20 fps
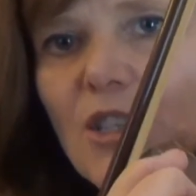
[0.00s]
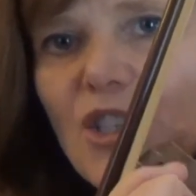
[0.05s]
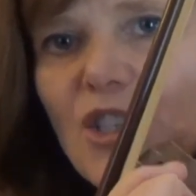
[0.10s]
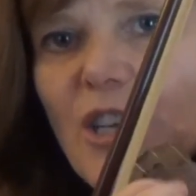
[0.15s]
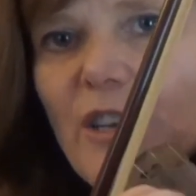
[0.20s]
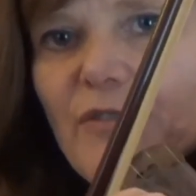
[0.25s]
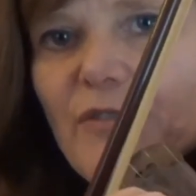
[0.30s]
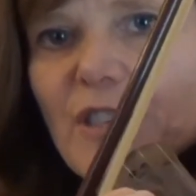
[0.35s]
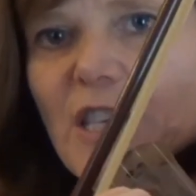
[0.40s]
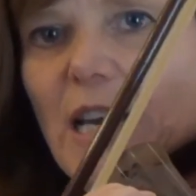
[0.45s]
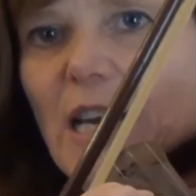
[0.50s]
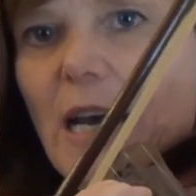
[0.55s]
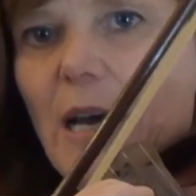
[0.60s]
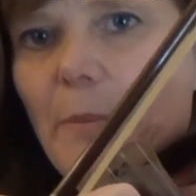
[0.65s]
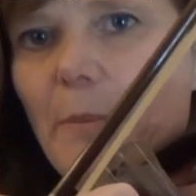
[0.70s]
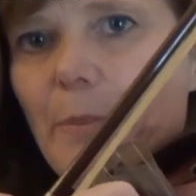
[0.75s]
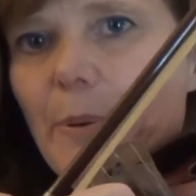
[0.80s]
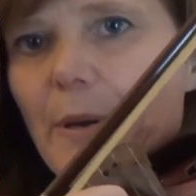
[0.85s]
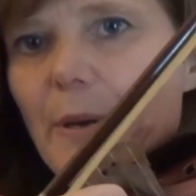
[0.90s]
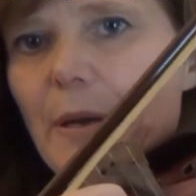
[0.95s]
Shift
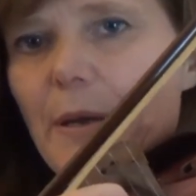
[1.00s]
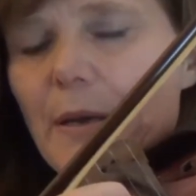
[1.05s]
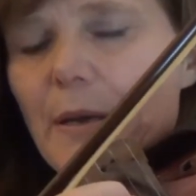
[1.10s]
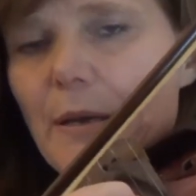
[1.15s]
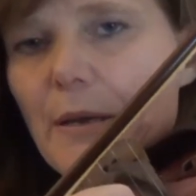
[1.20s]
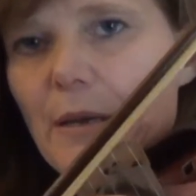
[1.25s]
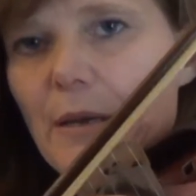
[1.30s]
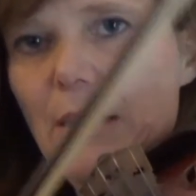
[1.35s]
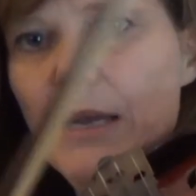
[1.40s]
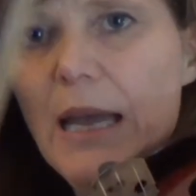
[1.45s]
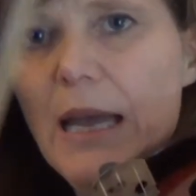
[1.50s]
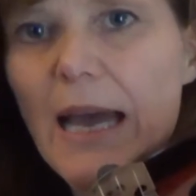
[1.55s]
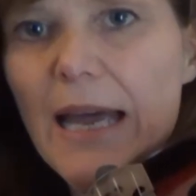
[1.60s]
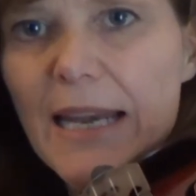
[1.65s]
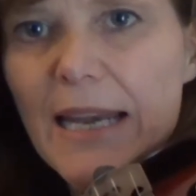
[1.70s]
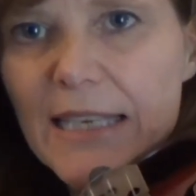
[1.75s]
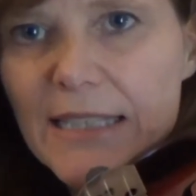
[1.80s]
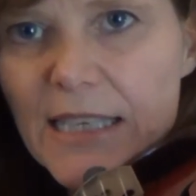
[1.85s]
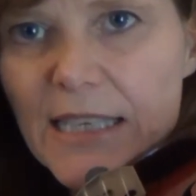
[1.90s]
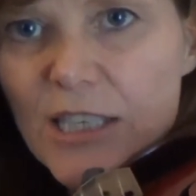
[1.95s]
up,
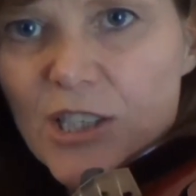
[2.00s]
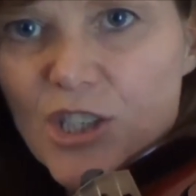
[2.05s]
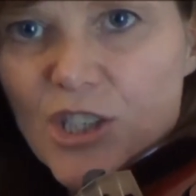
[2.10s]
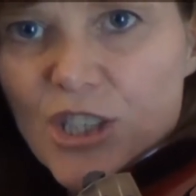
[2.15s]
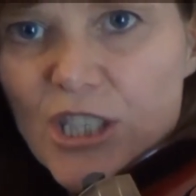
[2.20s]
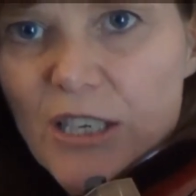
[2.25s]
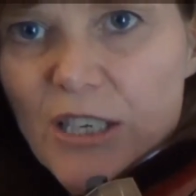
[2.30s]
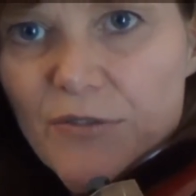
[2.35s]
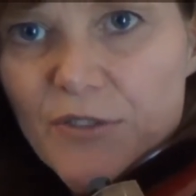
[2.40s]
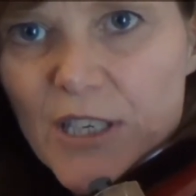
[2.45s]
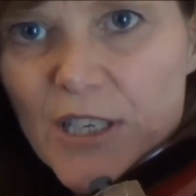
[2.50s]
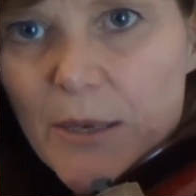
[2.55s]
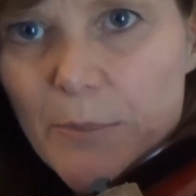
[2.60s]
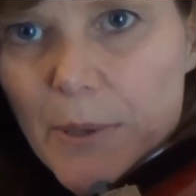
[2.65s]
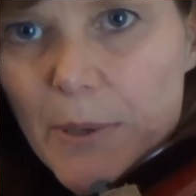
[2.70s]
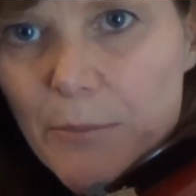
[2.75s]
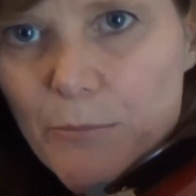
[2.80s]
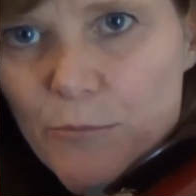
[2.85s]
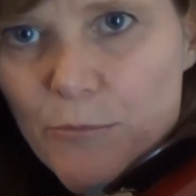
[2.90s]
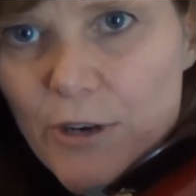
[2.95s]
and as I shift
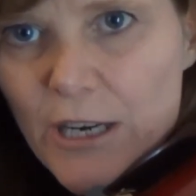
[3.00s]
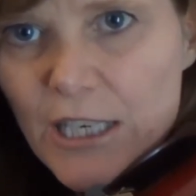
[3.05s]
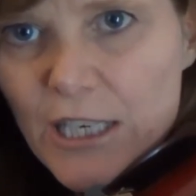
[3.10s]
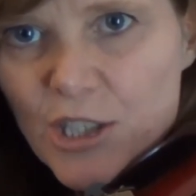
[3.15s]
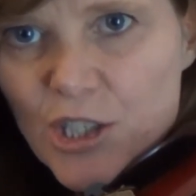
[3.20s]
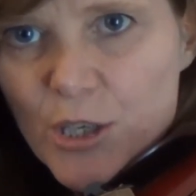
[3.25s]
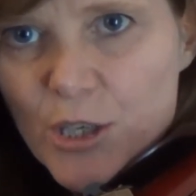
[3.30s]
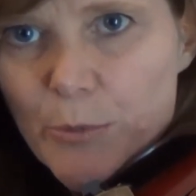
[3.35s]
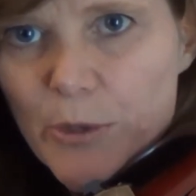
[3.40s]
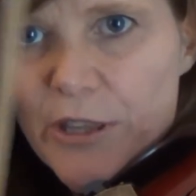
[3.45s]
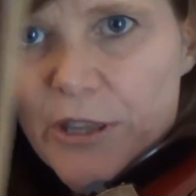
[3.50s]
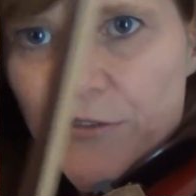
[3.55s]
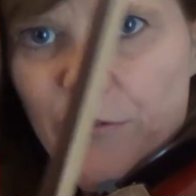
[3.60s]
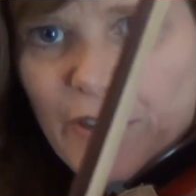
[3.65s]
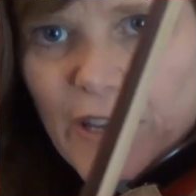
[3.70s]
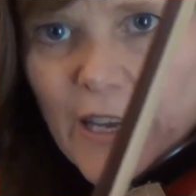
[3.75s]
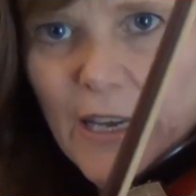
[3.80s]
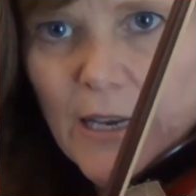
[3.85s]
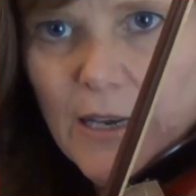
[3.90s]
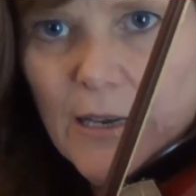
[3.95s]
up, I'm reaching with the
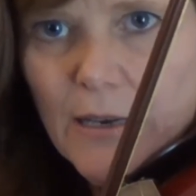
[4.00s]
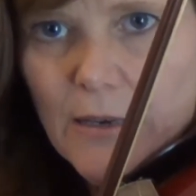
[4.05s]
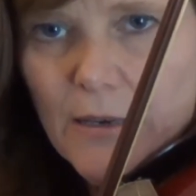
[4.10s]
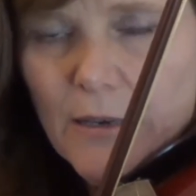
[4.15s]
finger.